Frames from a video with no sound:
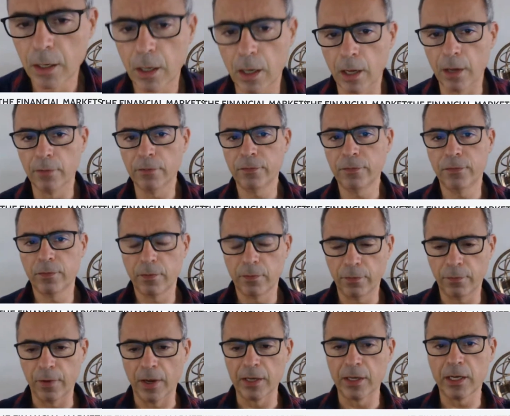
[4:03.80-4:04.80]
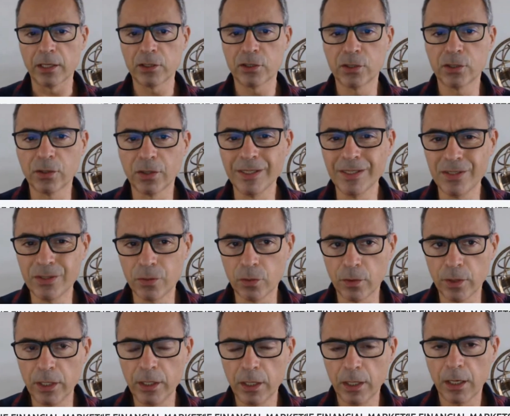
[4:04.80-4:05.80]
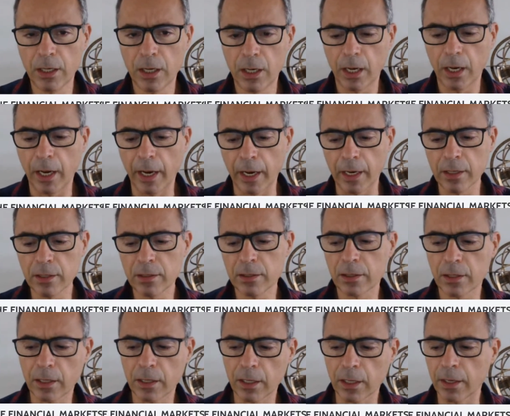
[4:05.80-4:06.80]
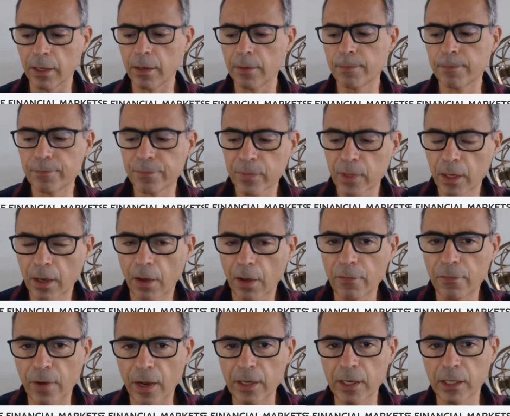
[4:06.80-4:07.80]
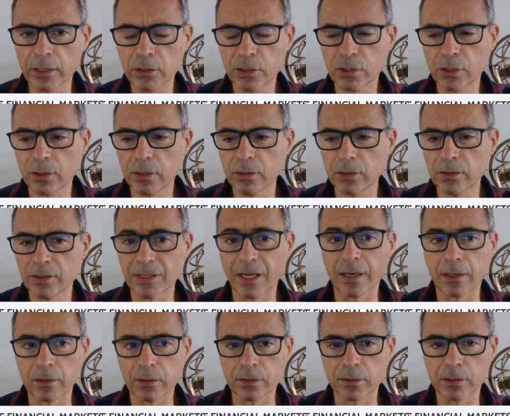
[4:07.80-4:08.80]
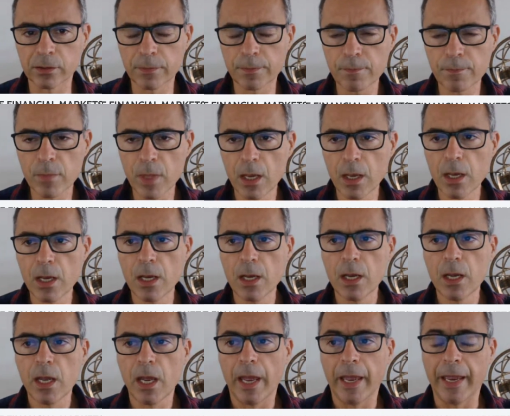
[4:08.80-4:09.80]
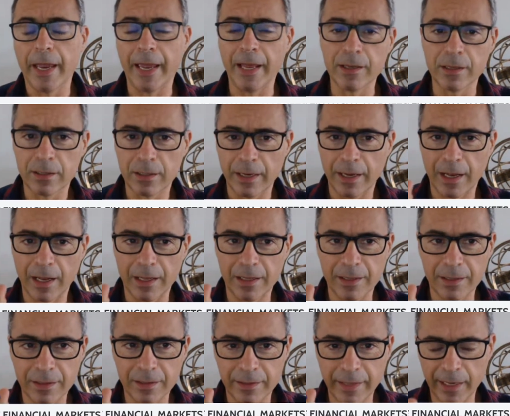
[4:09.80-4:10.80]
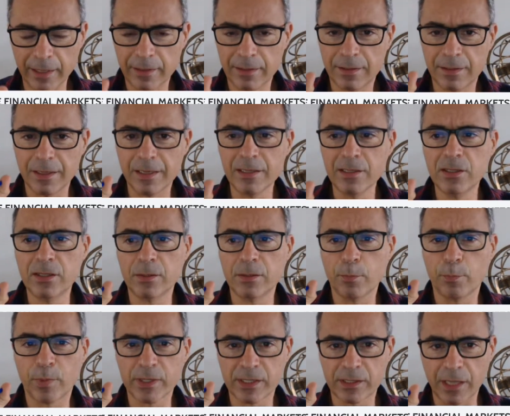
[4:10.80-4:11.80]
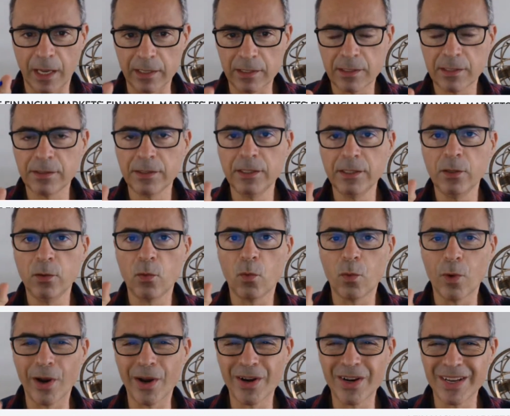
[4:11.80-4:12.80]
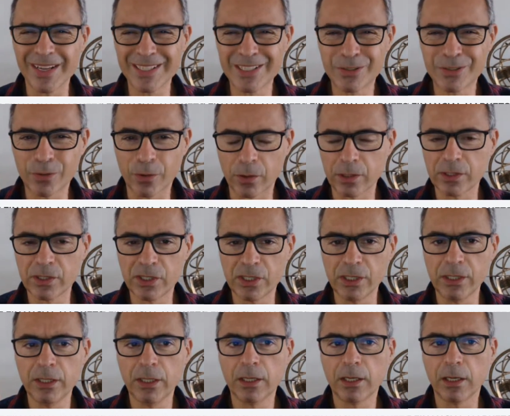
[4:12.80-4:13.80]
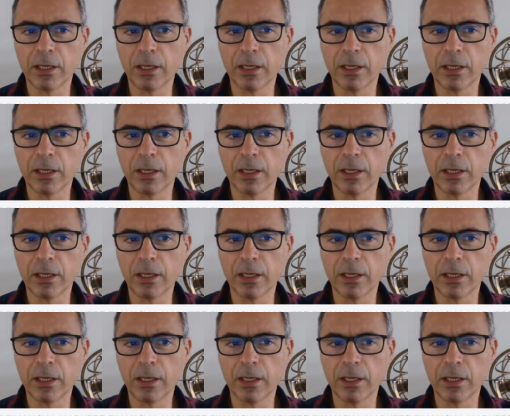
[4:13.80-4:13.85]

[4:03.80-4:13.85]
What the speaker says: of financial history and of financial cycles. And that is precisely where astrology